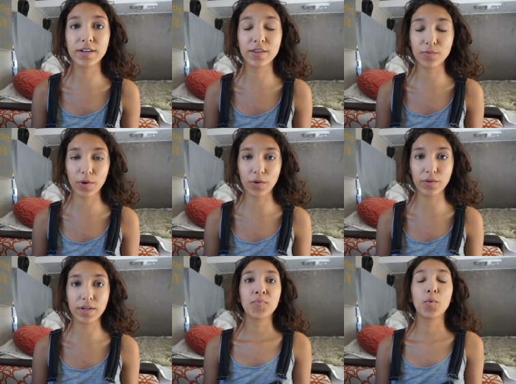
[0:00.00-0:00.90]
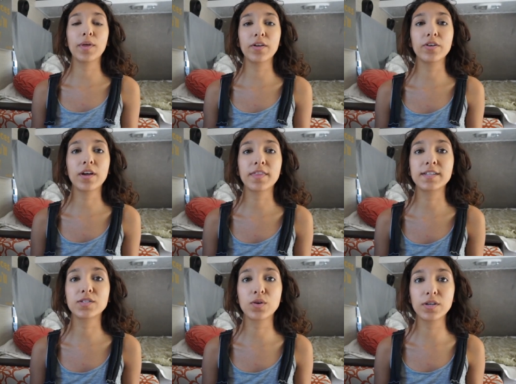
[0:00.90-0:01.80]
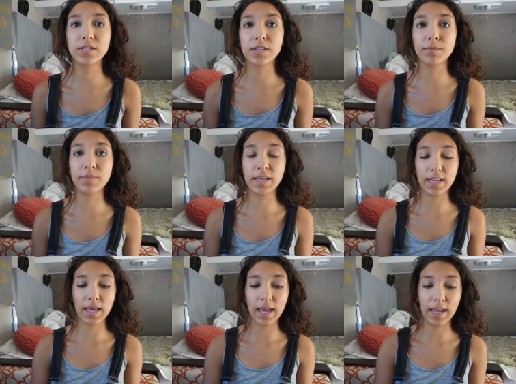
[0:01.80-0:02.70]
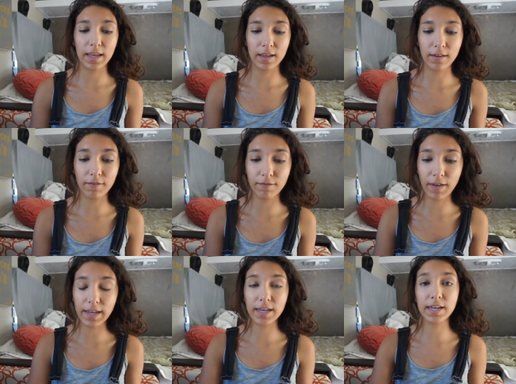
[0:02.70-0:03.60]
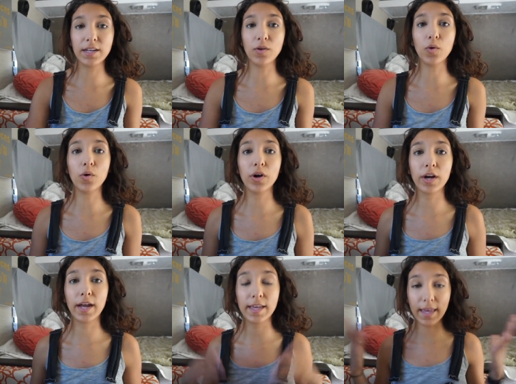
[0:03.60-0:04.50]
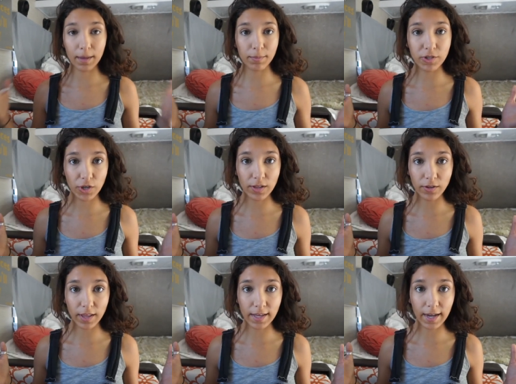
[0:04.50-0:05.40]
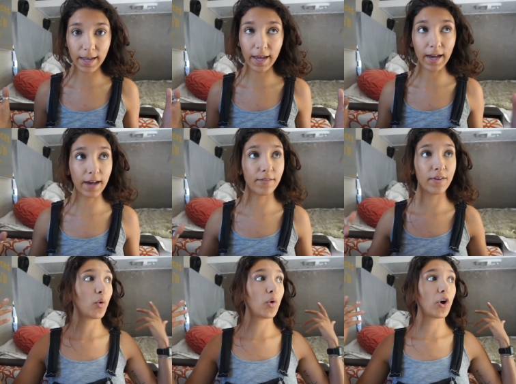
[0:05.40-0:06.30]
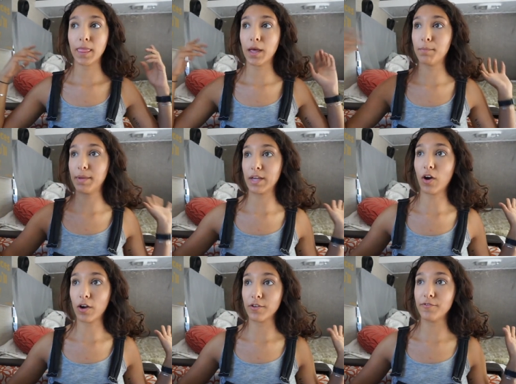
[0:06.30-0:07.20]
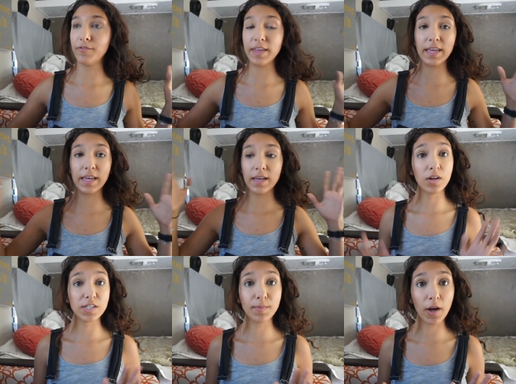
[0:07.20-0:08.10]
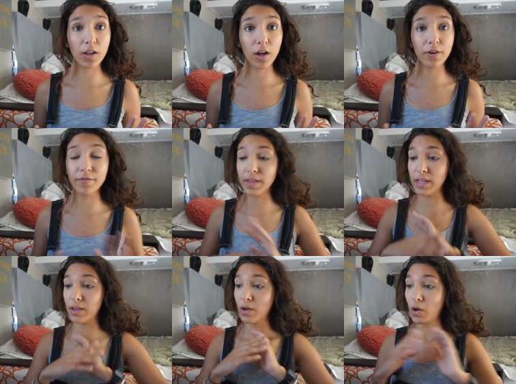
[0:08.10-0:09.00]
on the road whether or not that's going to be a van or a camper trailer like I have or a big RV, a small RV,